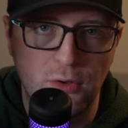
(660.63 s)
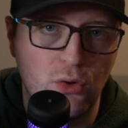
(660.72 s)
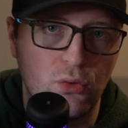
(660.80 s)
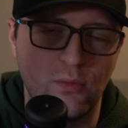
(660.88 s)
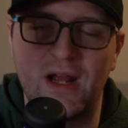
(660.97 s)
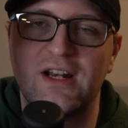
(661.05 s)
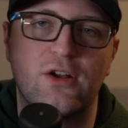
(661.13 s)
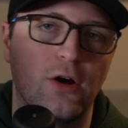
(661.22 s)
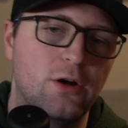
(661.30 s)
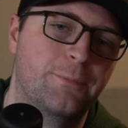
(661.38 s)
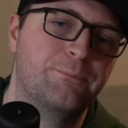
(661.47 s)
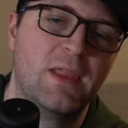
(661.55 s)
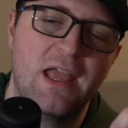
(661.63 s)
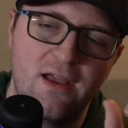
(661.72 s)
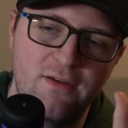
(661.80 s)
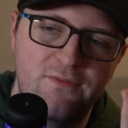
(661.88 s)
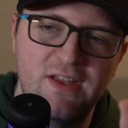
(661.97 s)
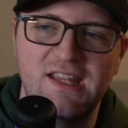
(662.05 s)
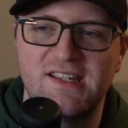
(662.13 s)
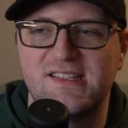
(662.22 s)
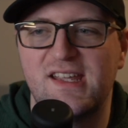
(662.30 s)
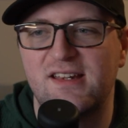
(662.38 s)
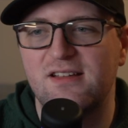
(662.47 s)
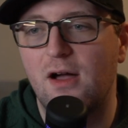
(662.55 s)
A red card. Vini is
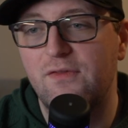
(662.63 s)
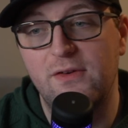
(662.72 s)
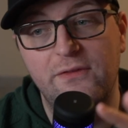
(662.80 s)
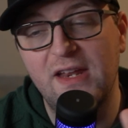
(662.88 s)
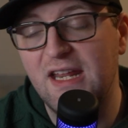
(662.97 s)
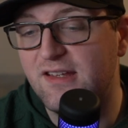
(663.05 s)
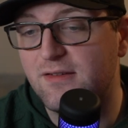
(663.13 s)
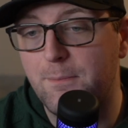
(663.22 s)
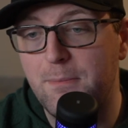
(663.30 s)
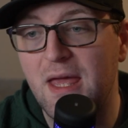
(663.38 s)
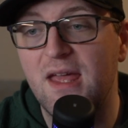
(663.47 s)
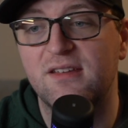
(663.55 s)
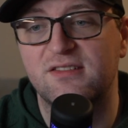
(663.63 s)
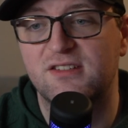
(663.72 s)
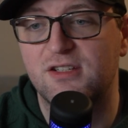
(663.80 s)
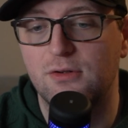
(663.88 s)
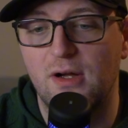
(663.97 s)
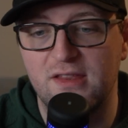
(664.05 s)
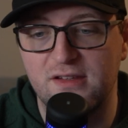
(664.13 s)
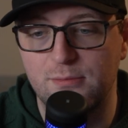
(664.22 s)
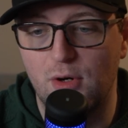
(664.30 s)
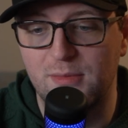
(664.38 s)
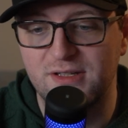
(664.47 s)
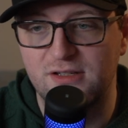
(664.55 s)
sent off, and Vini is pissed too at this
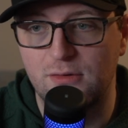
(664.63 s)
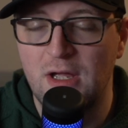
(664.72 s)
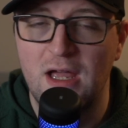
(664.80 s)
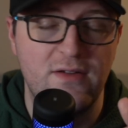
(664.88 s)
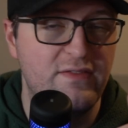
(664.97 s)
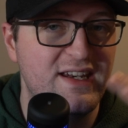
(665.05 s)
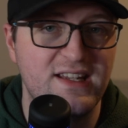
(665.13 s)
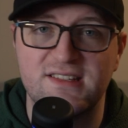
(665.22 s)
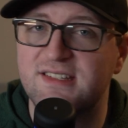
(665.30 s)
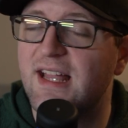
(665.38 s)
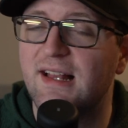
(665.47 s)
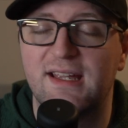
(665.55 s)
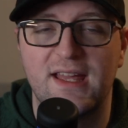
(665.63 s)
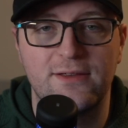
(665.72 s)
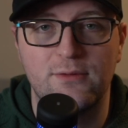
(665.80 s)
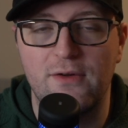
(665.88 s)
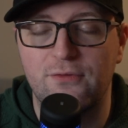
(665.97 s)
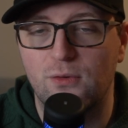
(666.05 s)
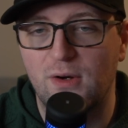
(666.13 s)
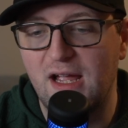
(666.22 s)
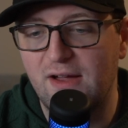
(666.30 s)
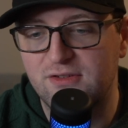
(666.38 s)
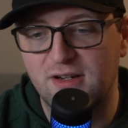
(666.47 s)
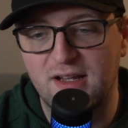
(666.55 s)
moment too. Vini is yelling at the referee
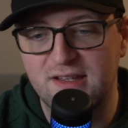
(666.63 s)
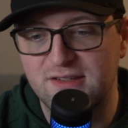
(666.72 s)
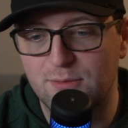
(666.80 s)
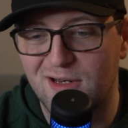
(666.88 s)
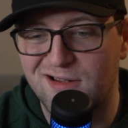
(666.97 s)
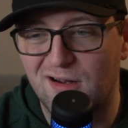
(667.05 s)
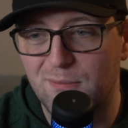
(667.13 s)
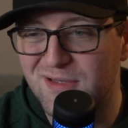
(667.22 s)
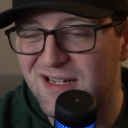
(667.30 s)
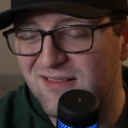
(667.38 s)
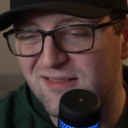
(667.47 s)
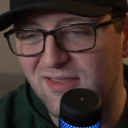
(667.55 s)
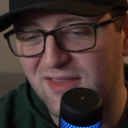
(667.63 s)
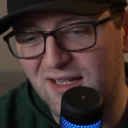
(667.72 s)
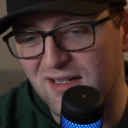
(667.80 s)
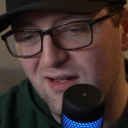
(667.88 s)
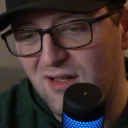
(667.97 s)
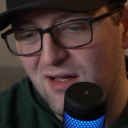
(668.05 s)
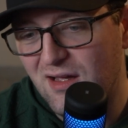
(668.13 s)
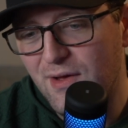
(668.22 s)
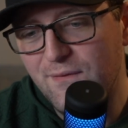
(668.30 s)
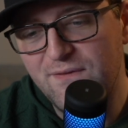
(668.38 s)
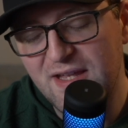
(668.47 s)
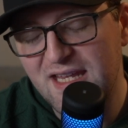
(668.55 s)
after he gets the red card. But here's the thing.
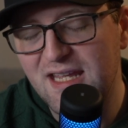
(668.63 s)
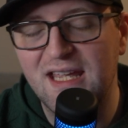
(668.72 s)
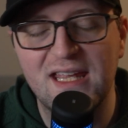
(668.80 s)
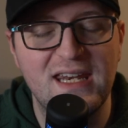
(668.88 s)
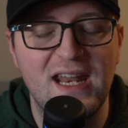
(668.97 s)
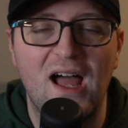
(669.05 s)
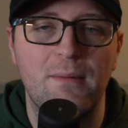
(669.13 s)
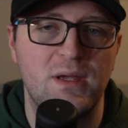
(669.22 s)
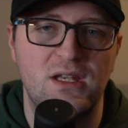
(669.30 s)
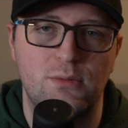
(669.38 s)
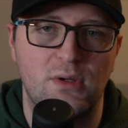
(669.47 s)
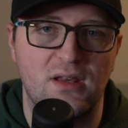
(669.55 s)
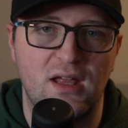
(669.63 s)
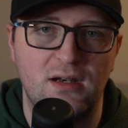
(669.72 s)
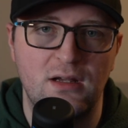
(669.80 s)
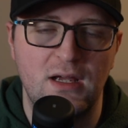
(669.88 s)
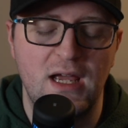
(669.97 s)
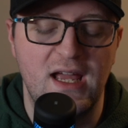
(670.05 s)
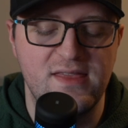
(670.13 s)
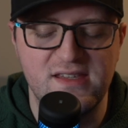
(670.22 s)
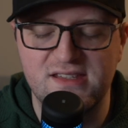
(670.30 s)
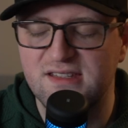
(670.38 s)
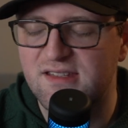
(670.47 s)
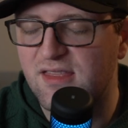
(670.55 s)
Vini cannot be doing that. And
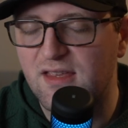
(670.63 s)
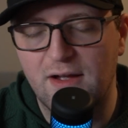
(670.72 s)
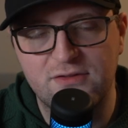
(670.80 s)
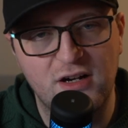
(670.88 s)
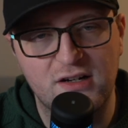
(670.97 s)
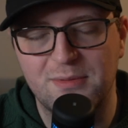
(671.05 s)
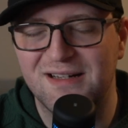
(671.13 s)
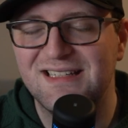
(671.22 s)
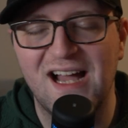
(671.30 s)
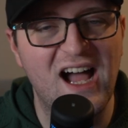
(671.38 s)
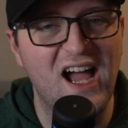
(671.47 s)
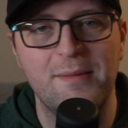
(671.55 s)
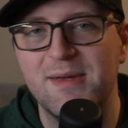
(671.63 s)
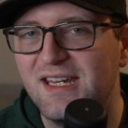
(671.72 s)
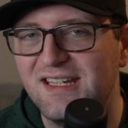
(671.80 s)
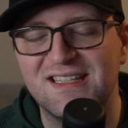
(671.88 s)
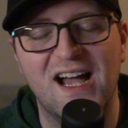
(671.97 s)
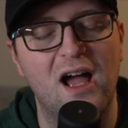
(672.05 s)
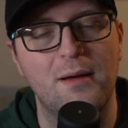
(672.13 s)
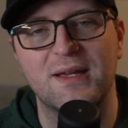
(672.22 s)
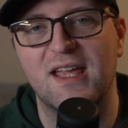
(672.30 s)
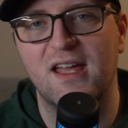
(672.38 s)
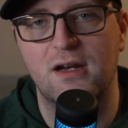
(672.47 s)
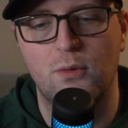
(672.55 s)
this is the thing I've talked about time in and time
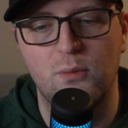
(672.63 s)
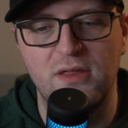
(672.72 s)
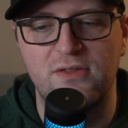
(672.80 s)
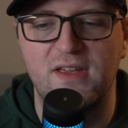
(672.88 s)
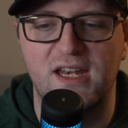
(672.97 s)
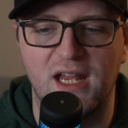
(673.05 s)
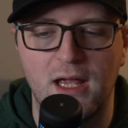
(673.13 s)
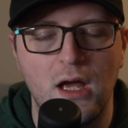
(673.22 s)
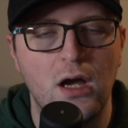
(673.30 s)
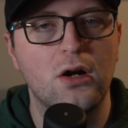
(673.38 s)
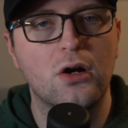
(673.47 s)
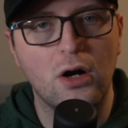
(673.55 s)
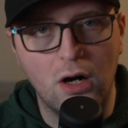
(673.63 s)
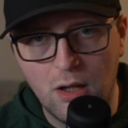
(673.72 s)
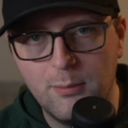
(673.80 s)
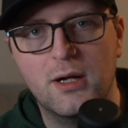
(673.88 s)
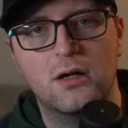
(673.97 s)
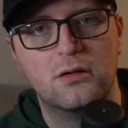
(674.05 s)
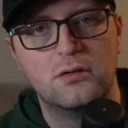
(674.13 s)
again with Vini. Calma.